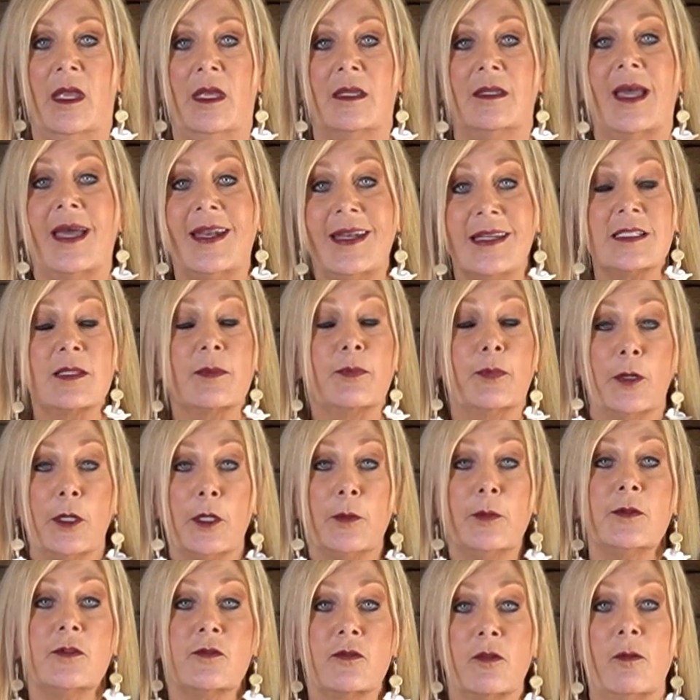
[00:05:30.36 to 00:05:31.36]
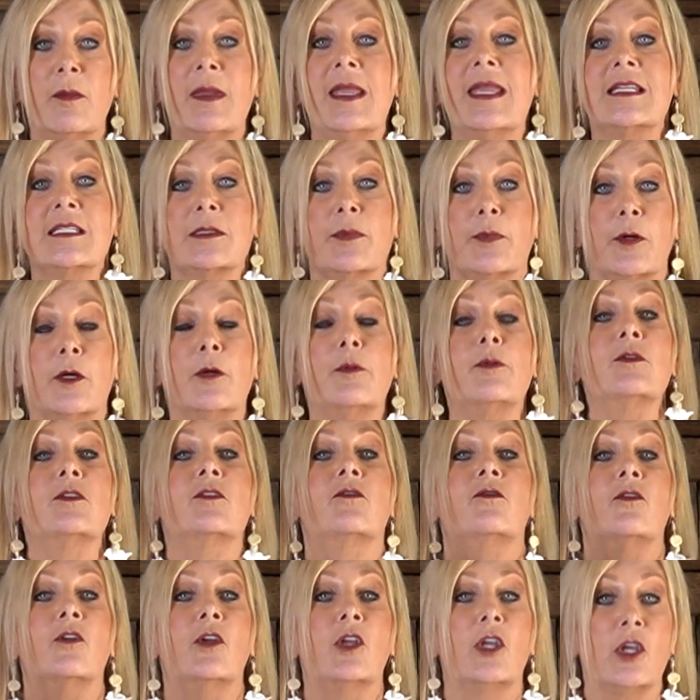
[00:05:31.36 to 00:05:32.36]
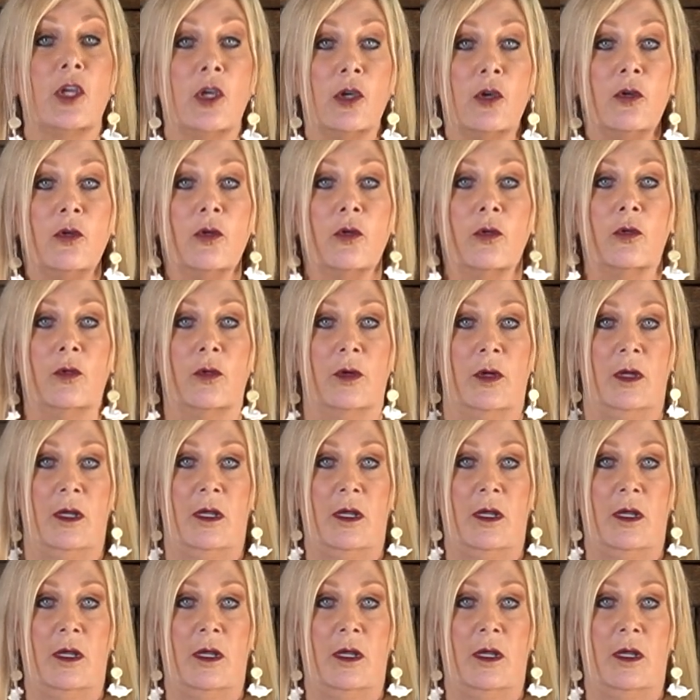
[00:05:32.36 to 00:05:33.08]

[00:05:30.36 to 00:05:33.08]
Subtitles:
God has a purpose for me, he has a purpose for you.